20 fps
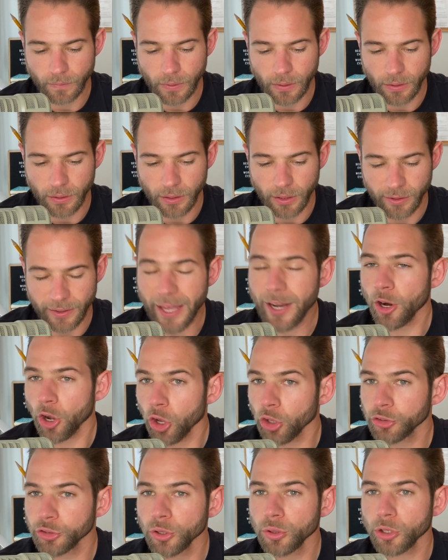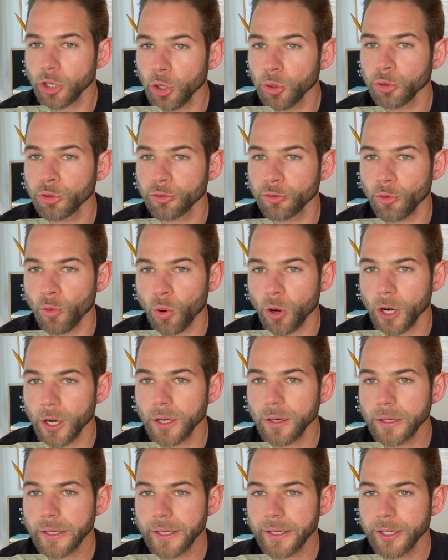That also goes for
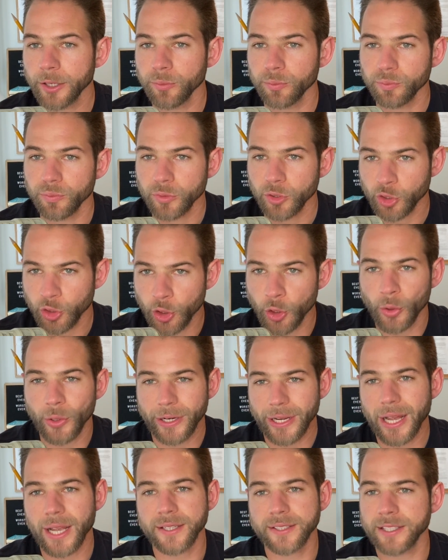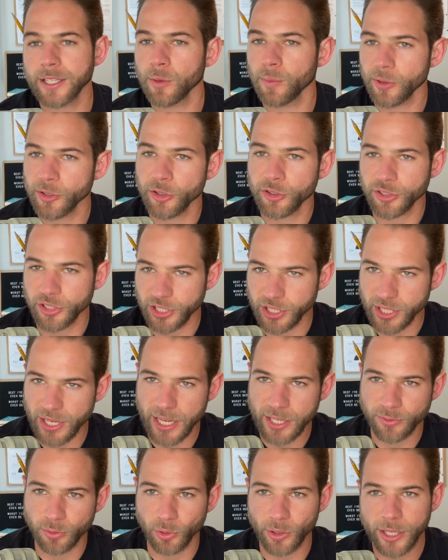curiosity when you're successful.
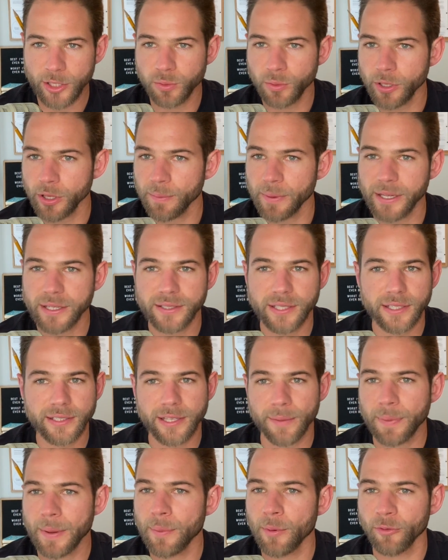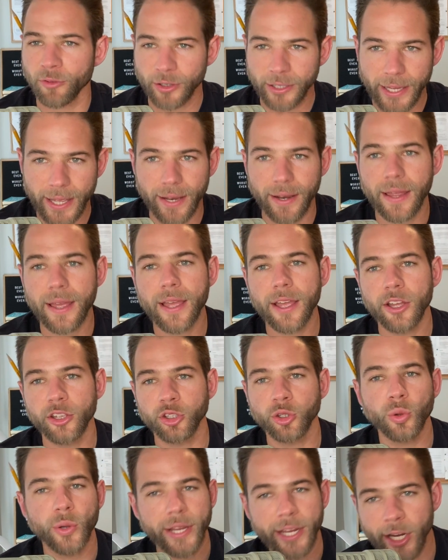That's one of the biggest things that people forget. You
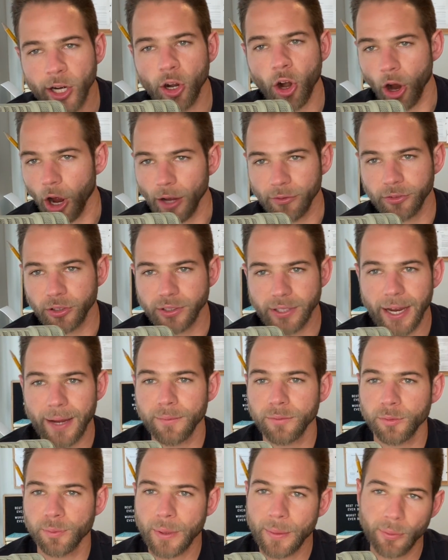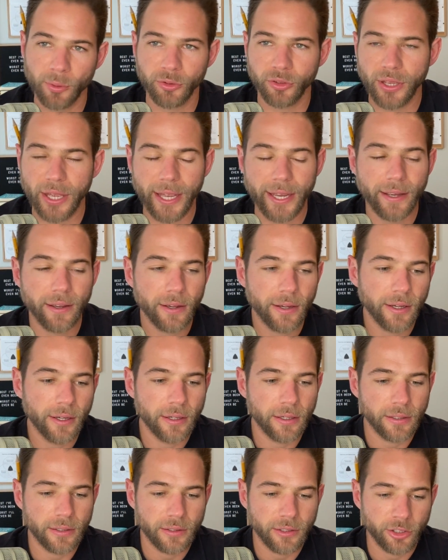hear oftentimes people say,
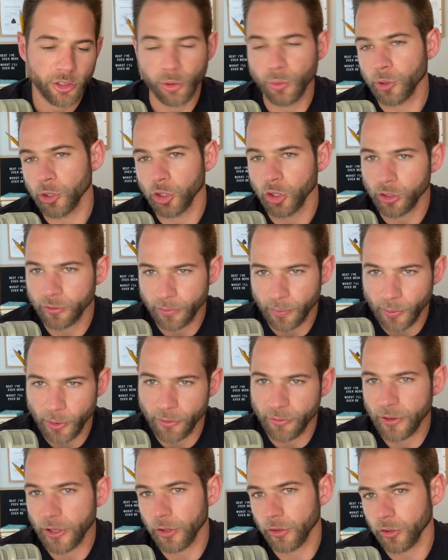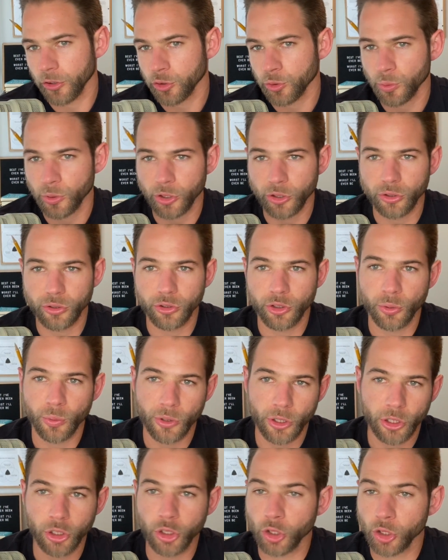you want to learn from your failures, you want to, you want to
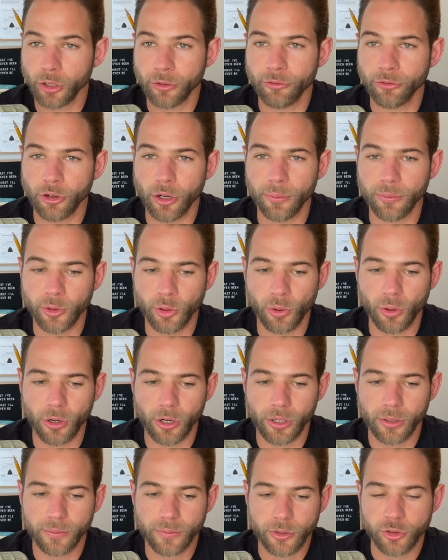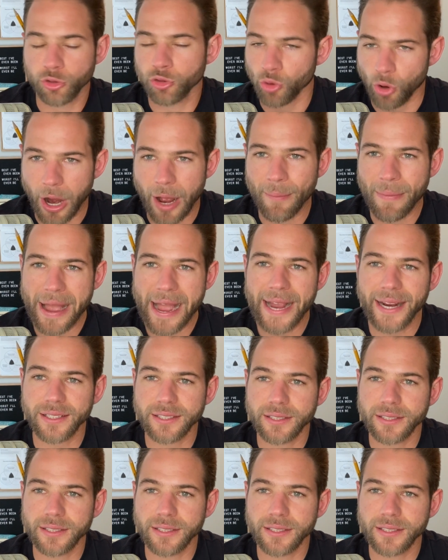learn from your drawbacks.